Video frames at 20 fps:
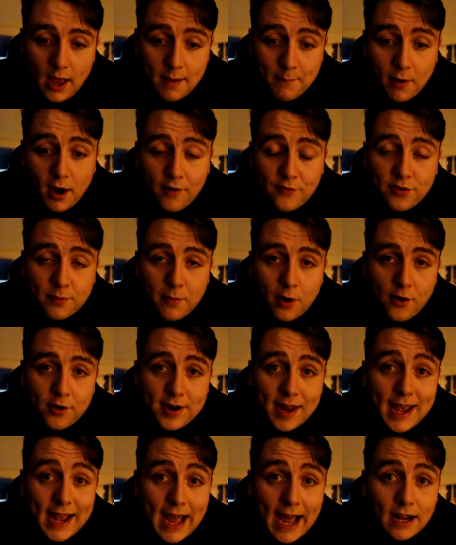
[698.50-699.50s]
I'm off tomorrow
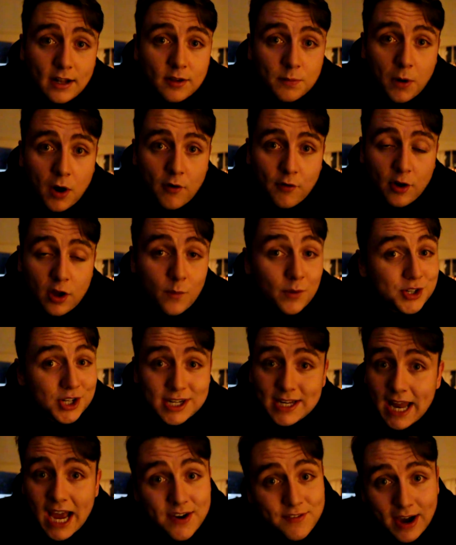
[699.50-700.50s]
day and tomorrow night, which I
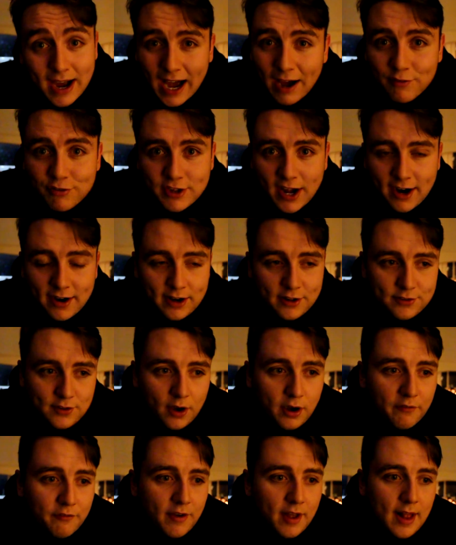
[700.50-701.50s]
never have Saturdays
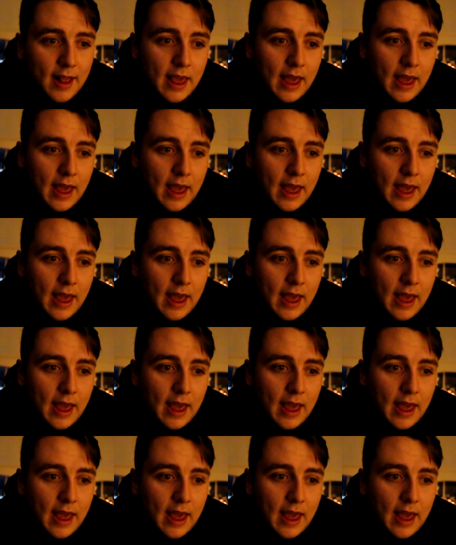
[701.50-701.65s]
off.